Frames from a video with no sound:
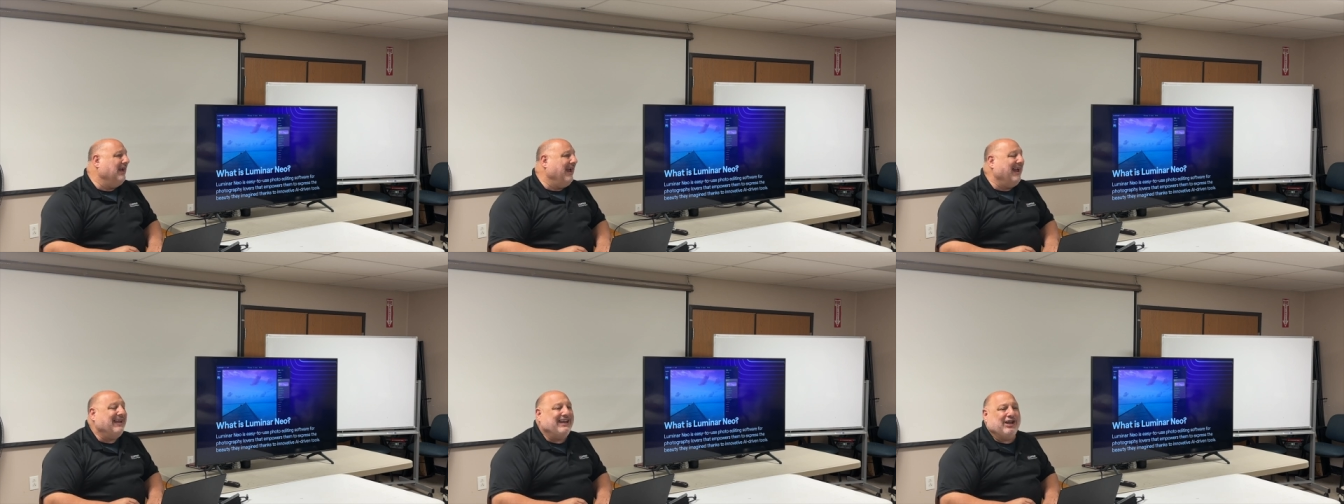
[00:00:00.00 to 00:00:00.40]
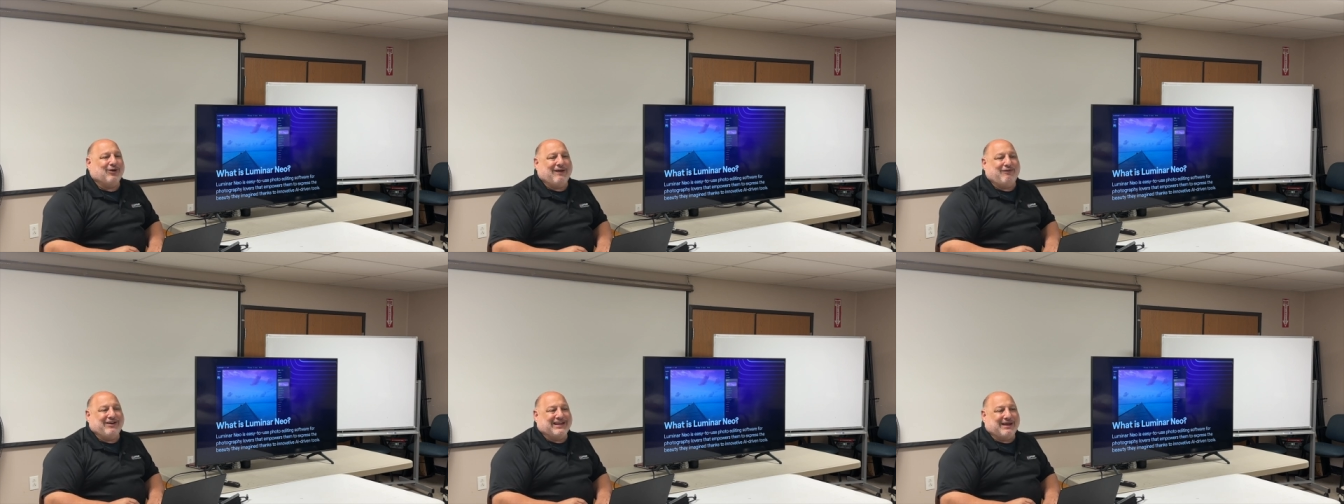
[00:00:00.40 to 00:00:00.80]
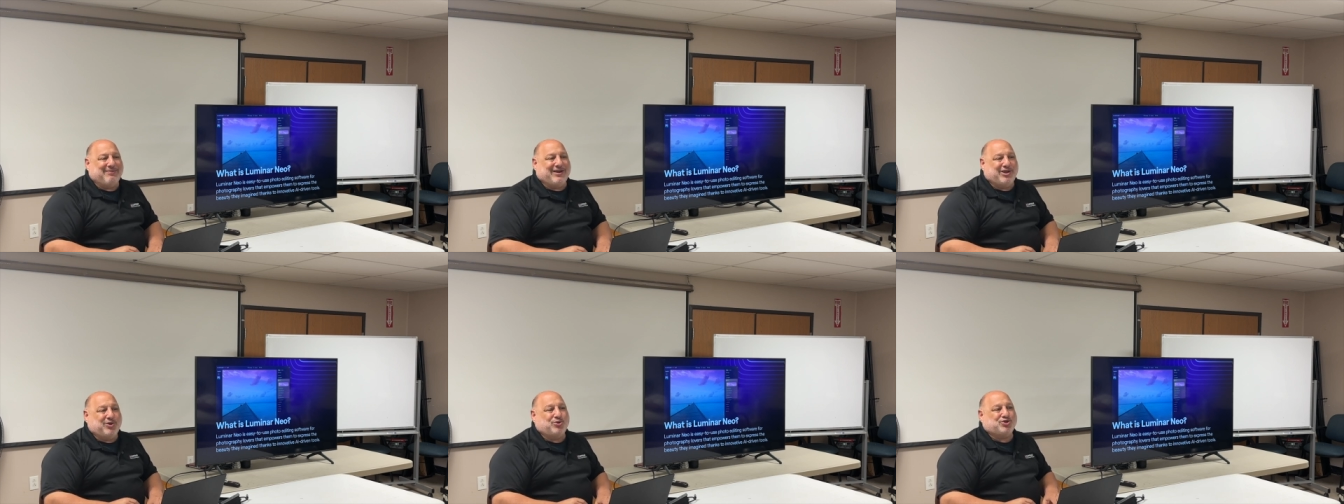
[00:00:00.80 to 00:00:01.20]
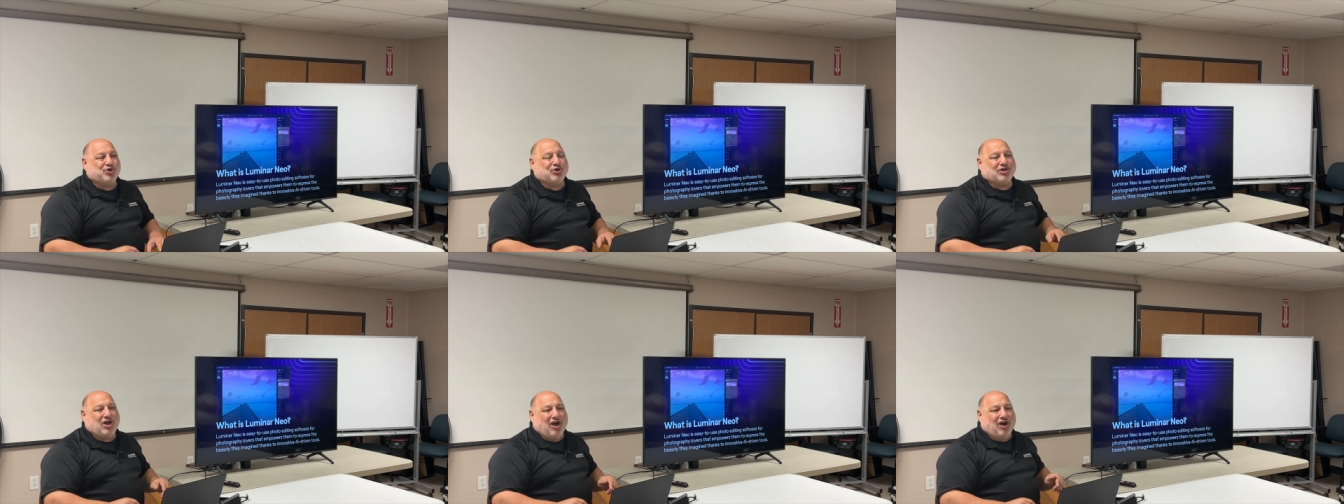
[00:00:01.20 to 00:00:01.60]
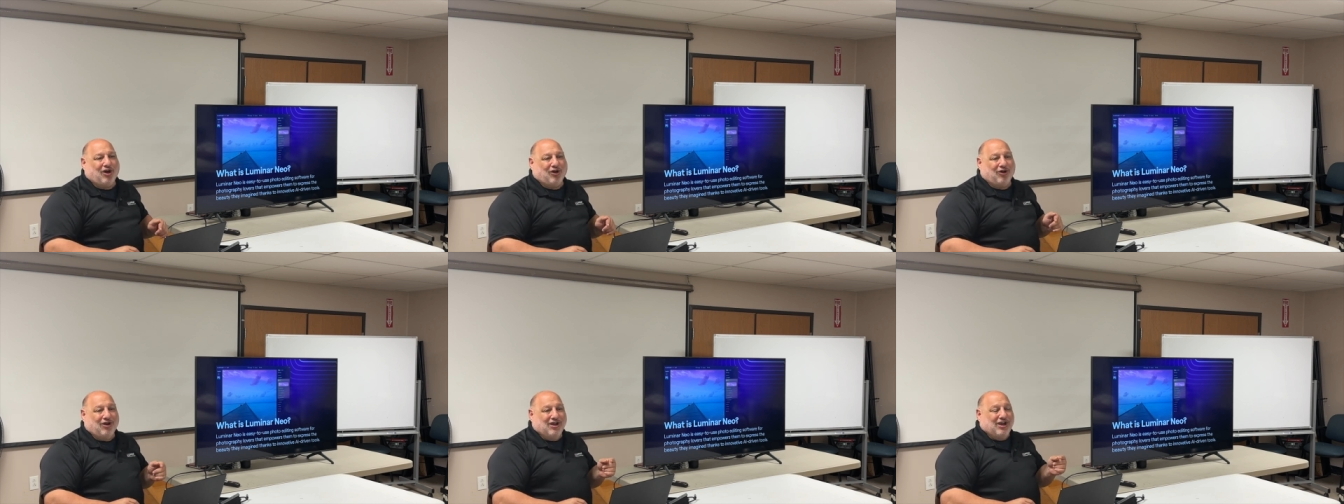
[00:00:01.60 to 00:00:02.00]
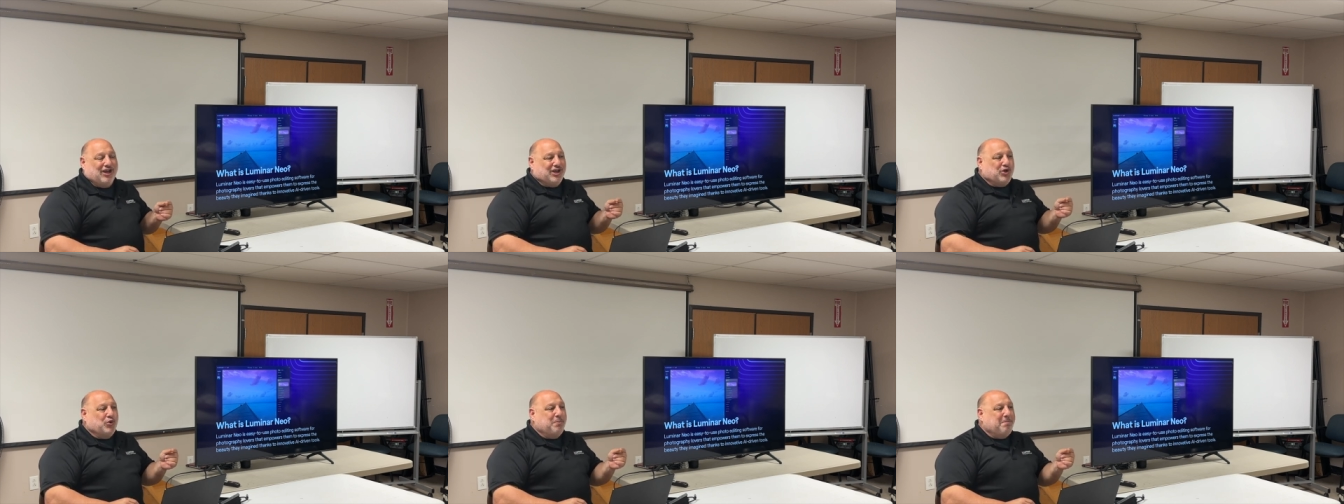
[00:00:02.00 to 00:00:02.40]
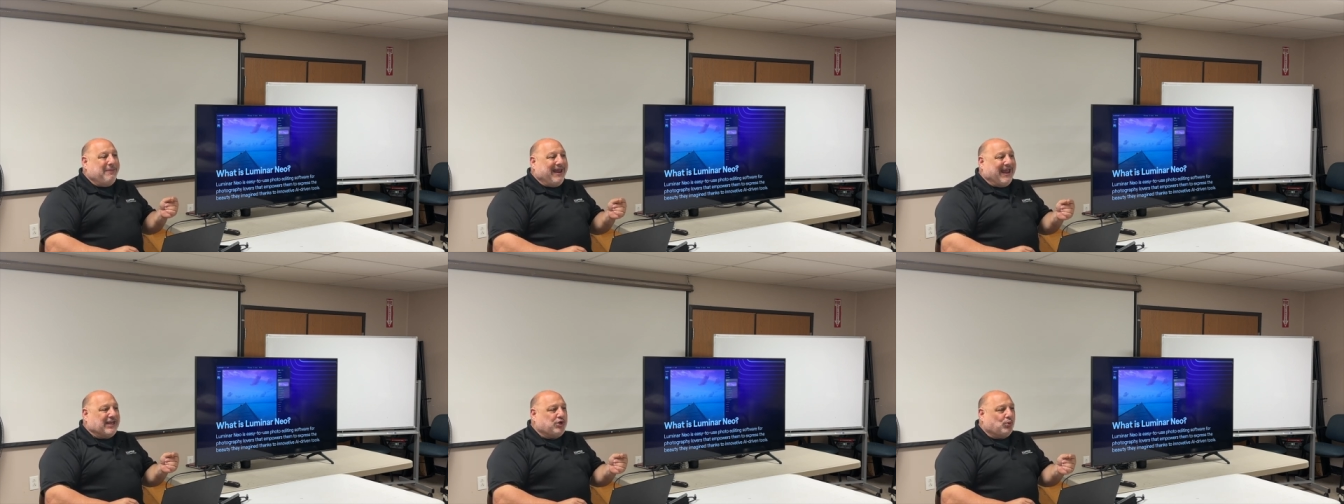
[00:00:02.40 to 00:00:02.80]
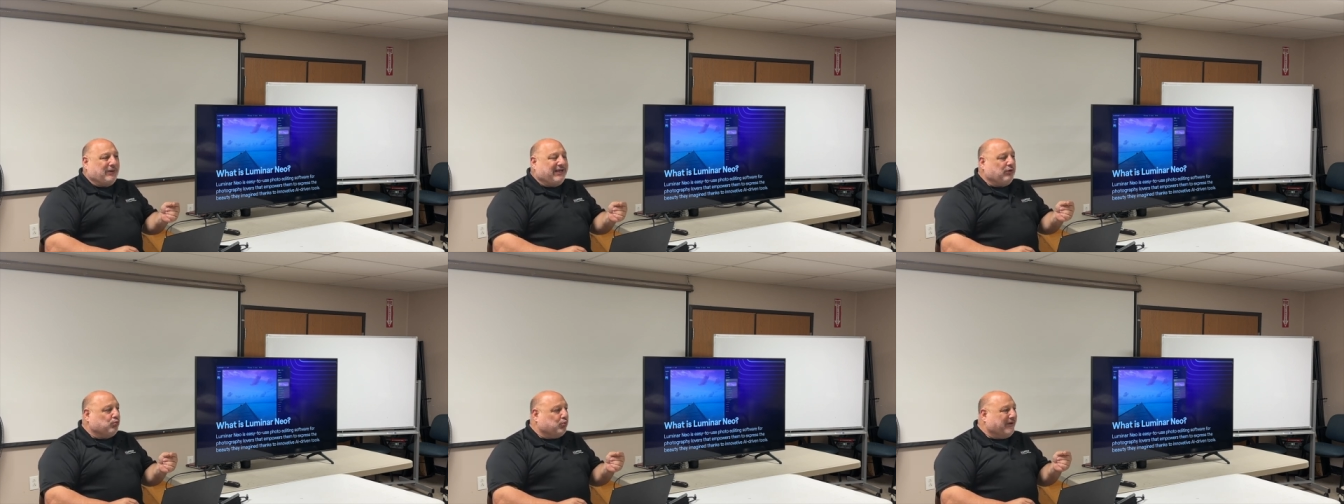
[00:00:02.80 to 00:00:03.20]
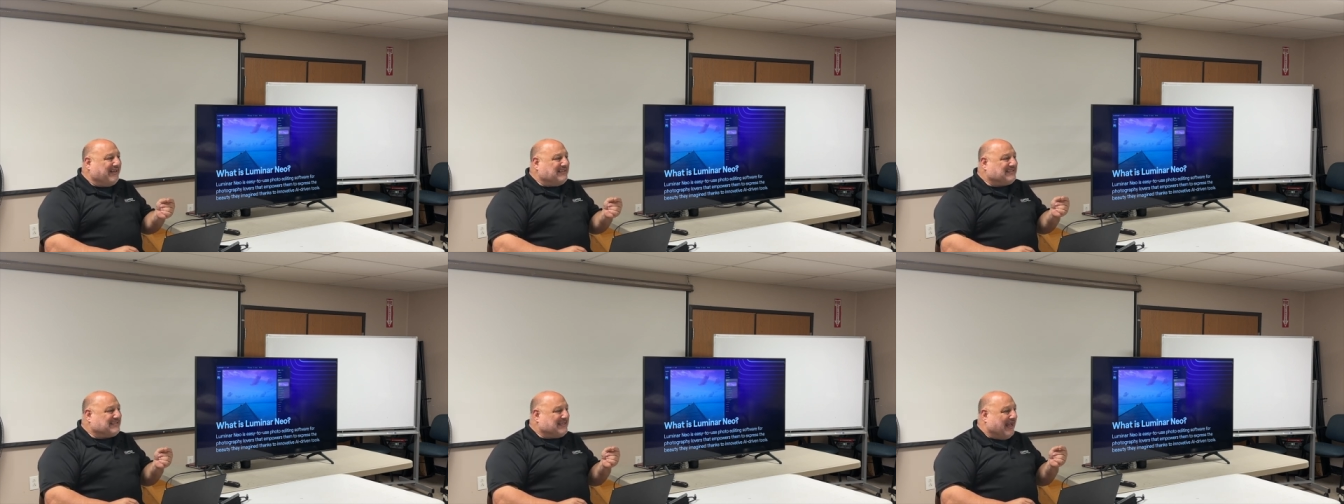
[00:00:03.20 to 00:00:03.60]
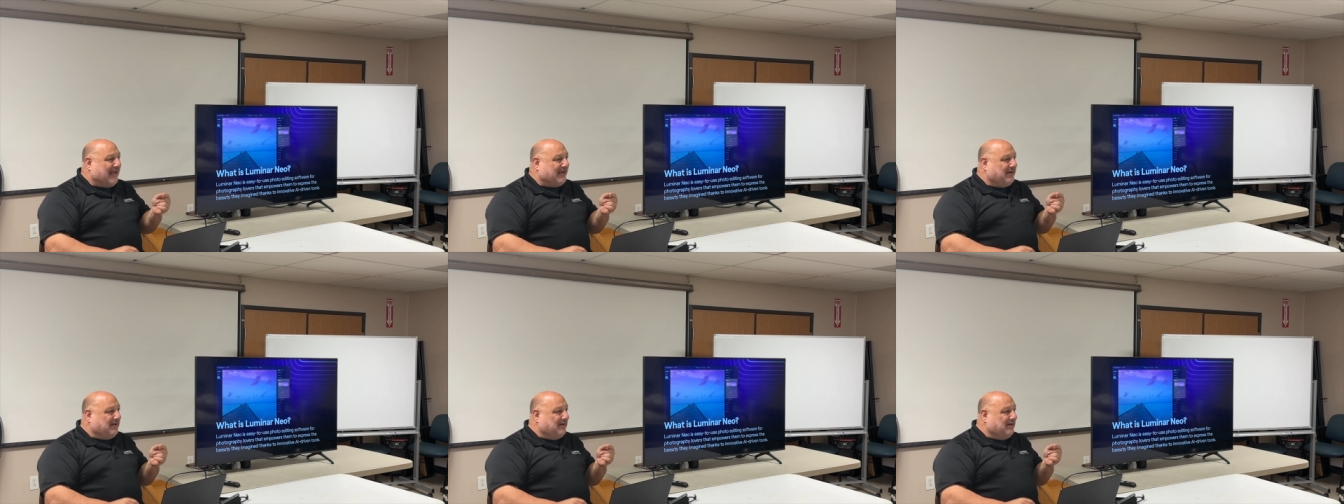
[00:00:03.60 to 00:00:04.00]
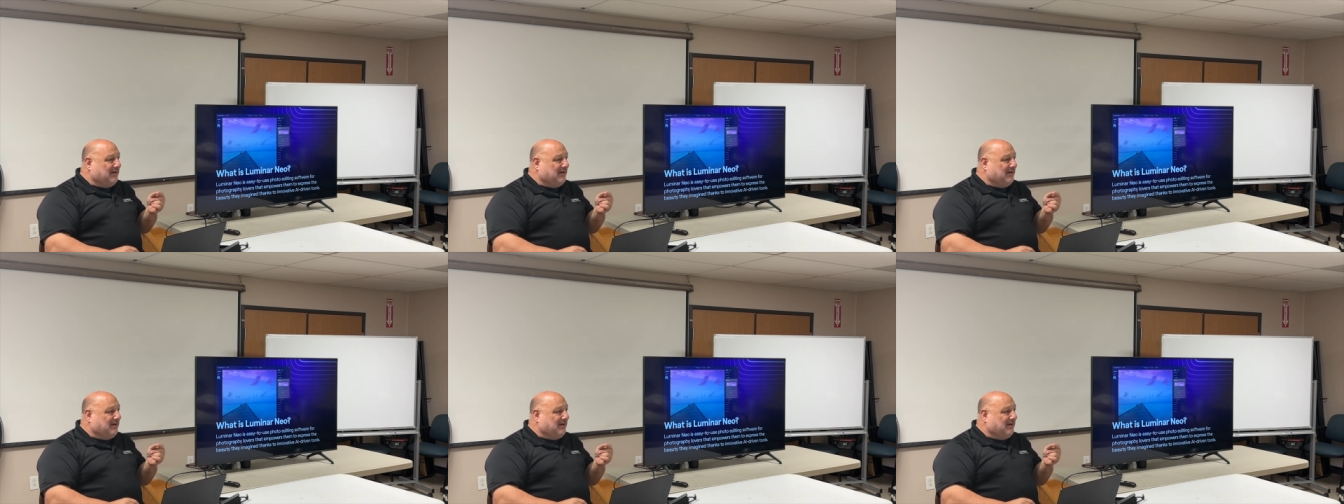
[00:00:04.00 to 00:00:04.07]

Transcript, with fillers: And here, every time I use your car, you manually reset